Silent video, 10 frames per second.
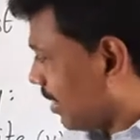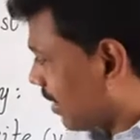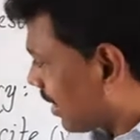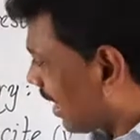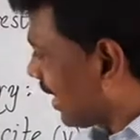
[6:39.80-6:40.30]

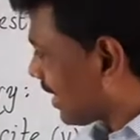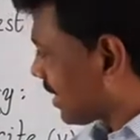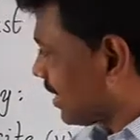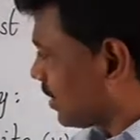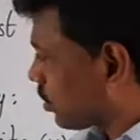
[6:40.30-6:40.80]

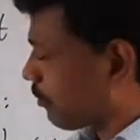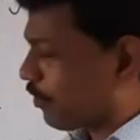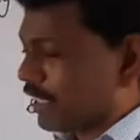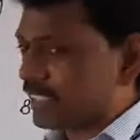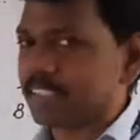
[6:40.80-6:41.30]
characters or
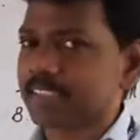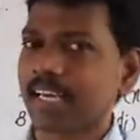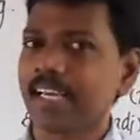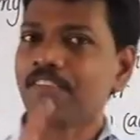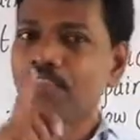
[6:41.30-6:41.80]
features
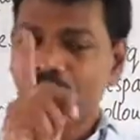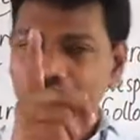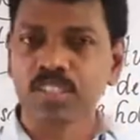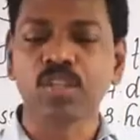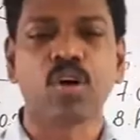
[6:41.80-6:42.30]
are in
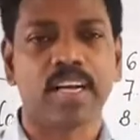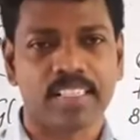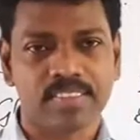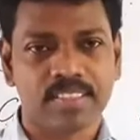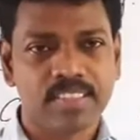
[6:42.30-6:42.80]
one
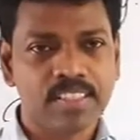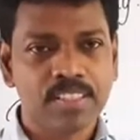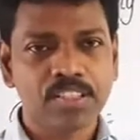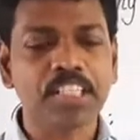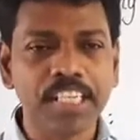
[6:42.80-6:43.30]
goddess.
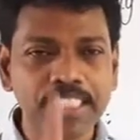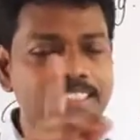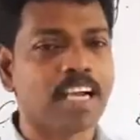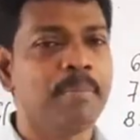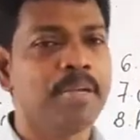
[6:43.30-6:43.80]
She is
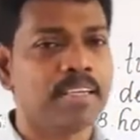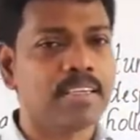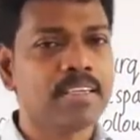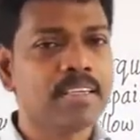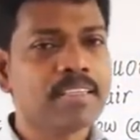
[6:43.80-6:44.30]
coming.
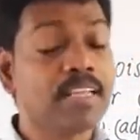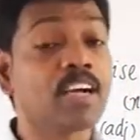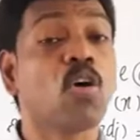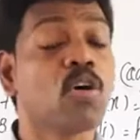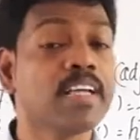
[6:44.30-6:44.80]
They
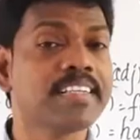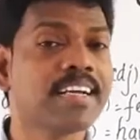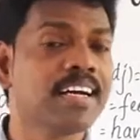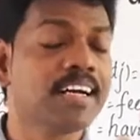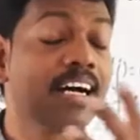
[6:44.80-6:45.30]
call it
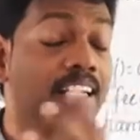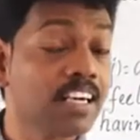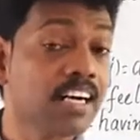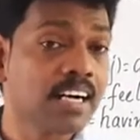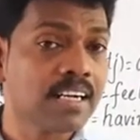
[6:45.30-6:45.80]

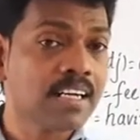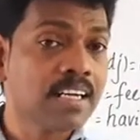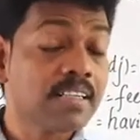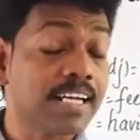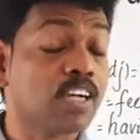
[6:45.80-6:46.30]
her,
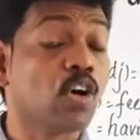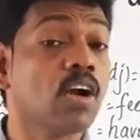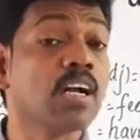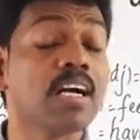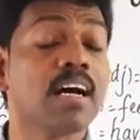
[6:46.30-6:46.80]
they
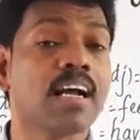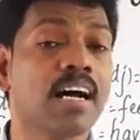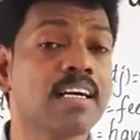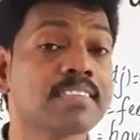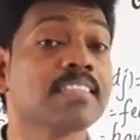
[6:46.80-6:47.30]
call
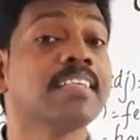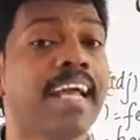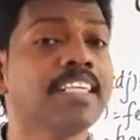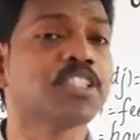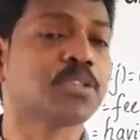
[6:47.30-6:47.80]
her as
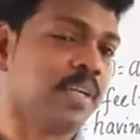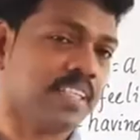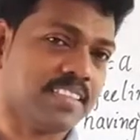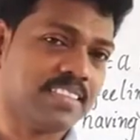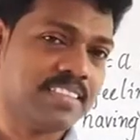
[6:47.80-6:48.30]
great one.